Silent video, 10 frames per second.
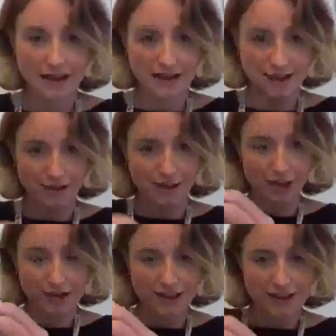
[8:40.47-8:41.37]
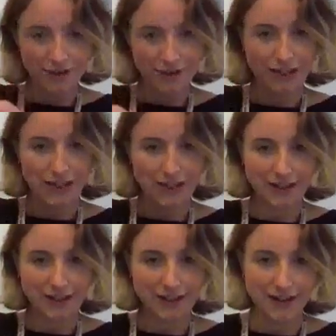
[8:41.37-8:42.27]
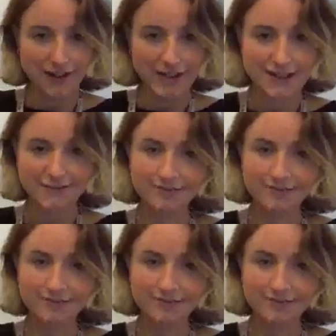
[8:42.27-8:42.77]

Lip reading: So I've got different coloured card.